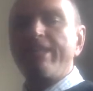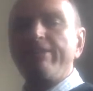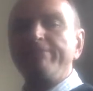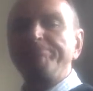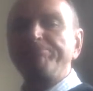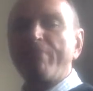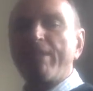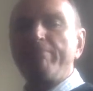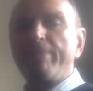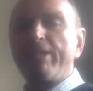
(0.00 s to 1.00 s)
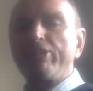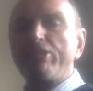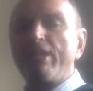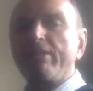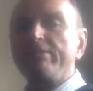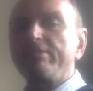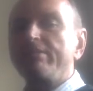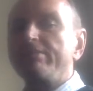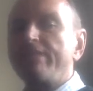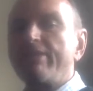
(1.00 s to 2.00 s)
ale in pint jugs
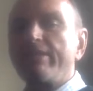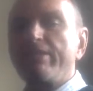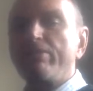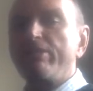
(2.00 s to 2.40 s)
and staring into